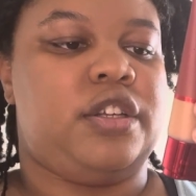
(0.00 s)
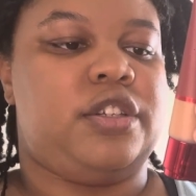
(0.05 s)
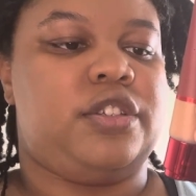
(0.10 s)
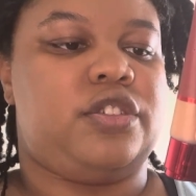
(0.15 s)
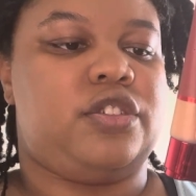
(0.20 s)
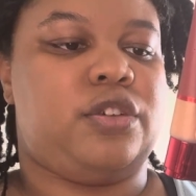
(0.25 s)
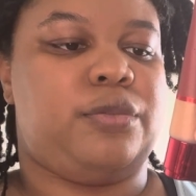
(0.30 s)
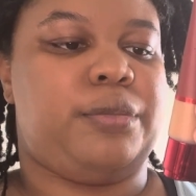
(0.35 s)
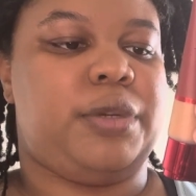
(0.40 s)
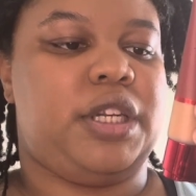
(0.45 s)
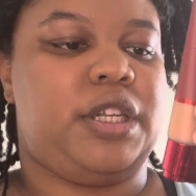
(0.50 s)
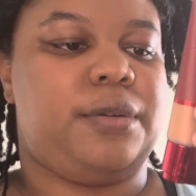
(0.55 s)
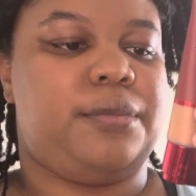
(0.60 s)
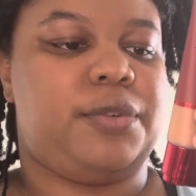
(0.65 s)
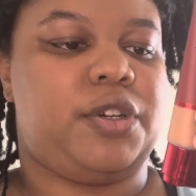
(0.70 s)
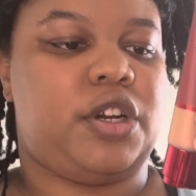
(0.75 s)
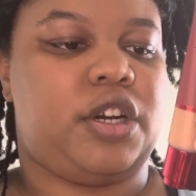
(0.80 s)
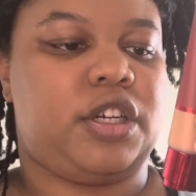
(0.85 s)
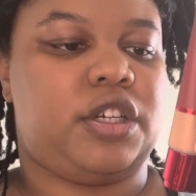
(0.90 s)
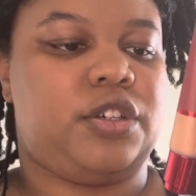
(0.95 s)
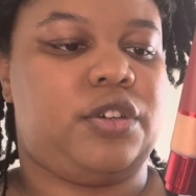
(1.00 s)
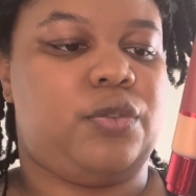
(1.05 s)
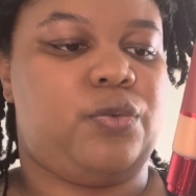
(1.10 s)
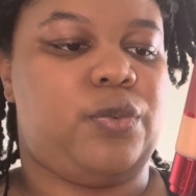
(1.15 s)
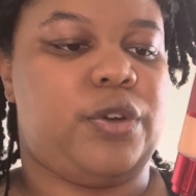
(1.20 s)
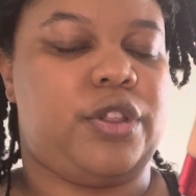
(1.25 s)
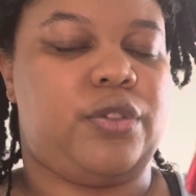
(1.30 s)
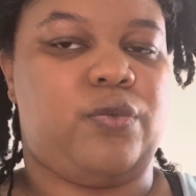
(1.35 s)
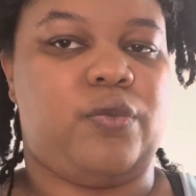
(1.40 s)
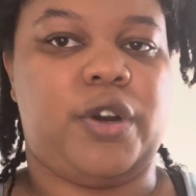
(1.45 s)
So medium dark
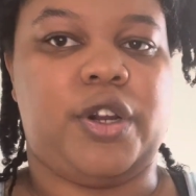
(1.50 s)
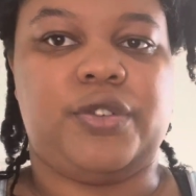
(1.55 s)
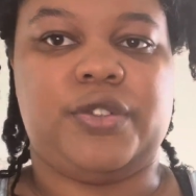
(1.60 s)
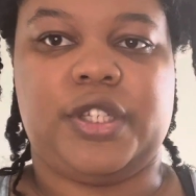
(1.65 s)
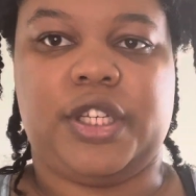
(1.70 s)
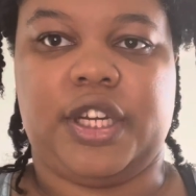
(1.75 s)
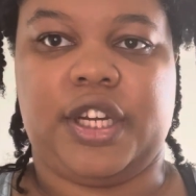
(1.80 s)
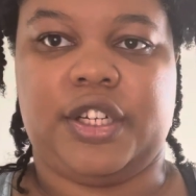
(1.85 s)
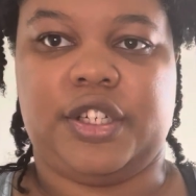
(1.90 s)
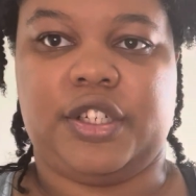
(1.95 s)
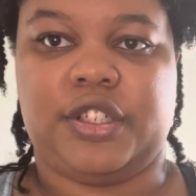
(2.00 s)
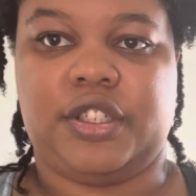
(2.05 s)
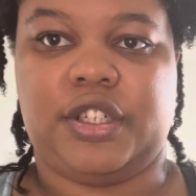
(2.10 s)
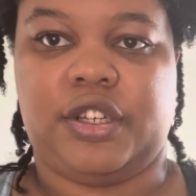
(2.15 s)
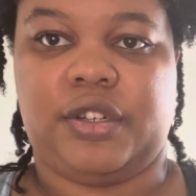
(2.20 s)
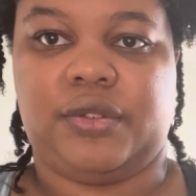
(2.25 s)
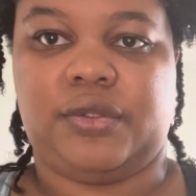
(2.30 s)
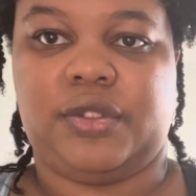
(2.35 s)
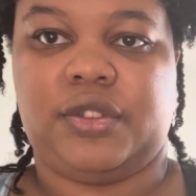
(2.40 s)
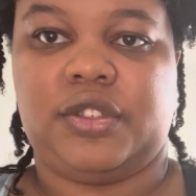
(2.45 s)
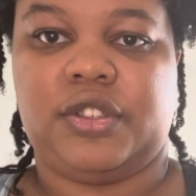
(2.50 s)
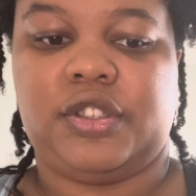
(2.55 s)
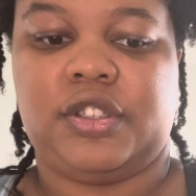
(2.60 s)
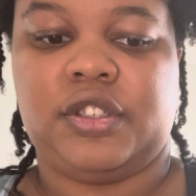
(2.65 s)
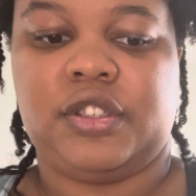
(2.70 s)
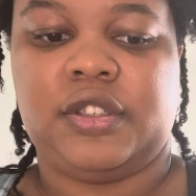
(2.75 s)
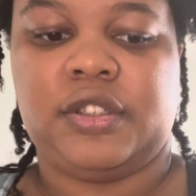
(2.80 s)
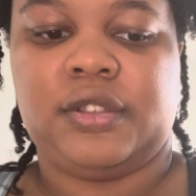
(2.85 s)
with rosy undertones.